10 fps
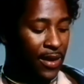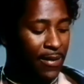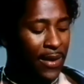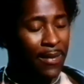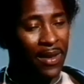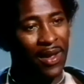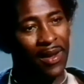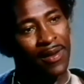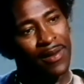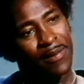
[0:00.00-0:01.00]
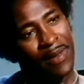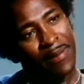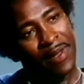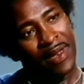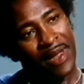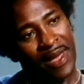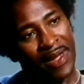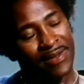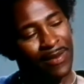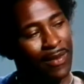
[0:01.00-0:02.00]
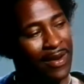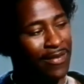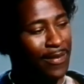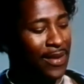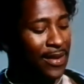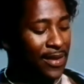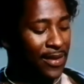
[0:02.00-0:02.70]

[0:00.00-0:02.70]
and maybe it has or whatever, but